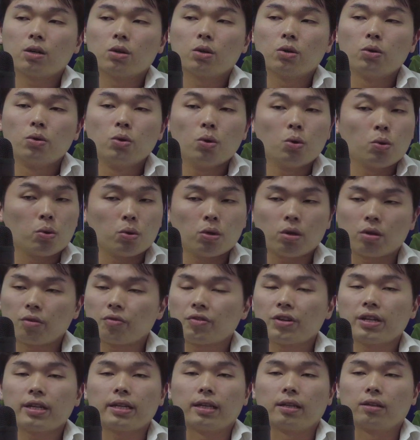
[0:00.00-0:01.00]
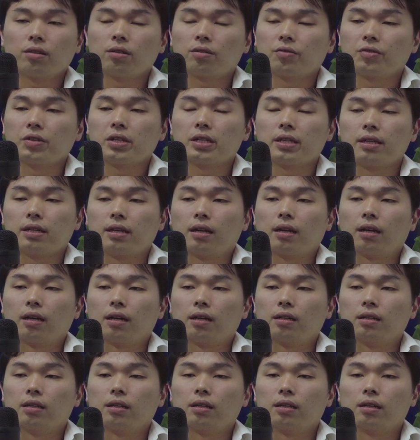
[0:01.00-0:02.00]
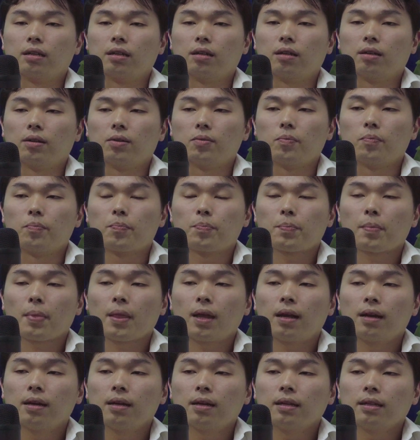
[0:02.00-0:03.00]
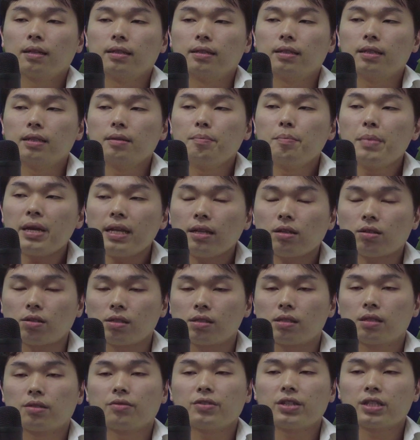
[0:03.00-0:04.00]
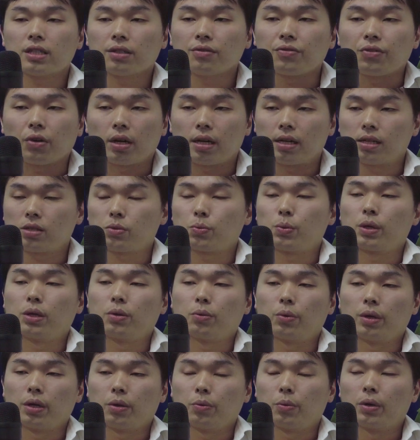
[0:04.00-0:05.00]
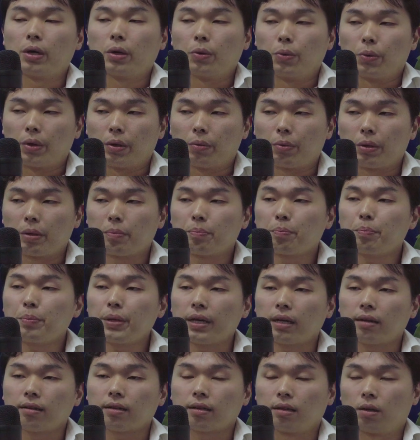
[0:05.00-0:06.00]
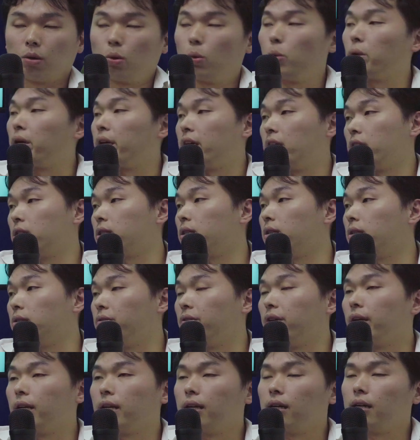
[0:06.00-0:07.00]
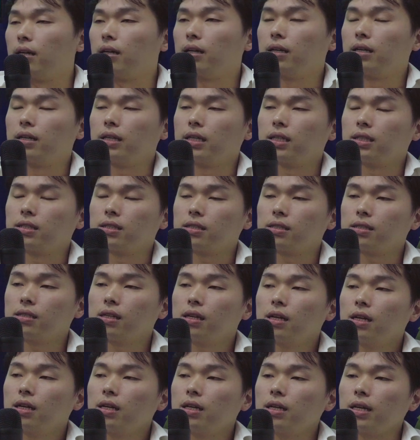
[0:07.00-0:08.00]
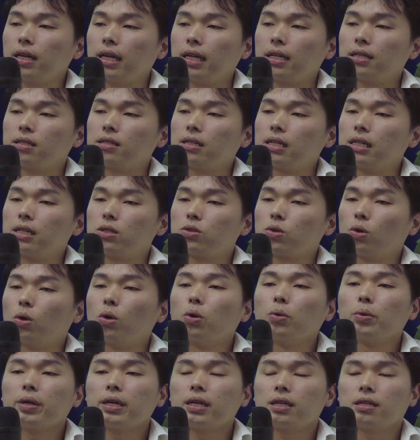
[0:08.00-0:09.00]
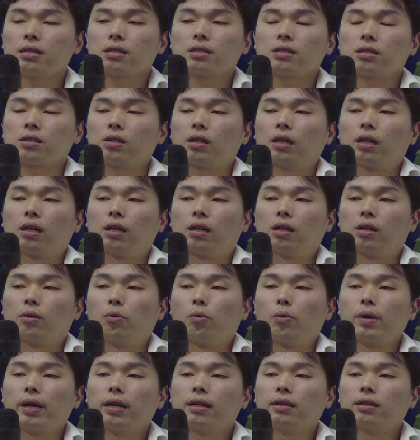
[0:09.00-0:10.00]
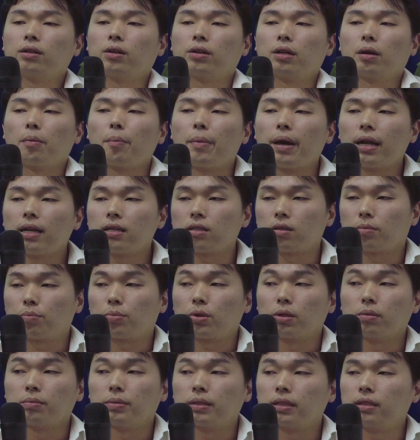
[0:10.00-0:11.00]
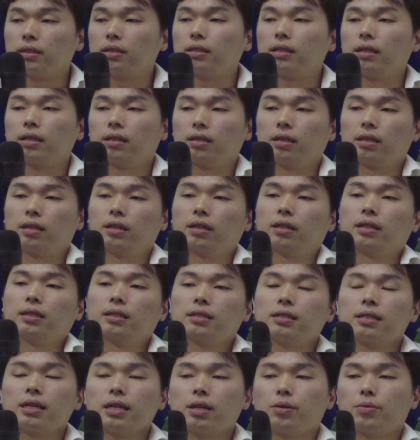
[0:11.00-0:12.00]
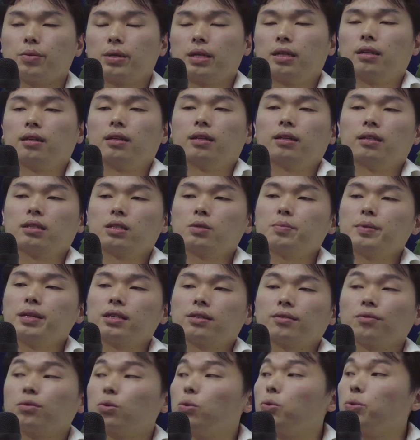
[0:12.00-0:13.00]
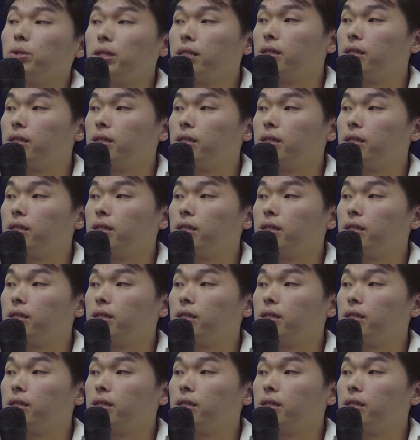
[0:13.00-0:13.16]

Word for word: no, not really, not really. Um, the main consideration for us when we, when we pick a location, right? Uh, it's it's it's always uh, whether on a balance of probability and and, and save in, in a space of two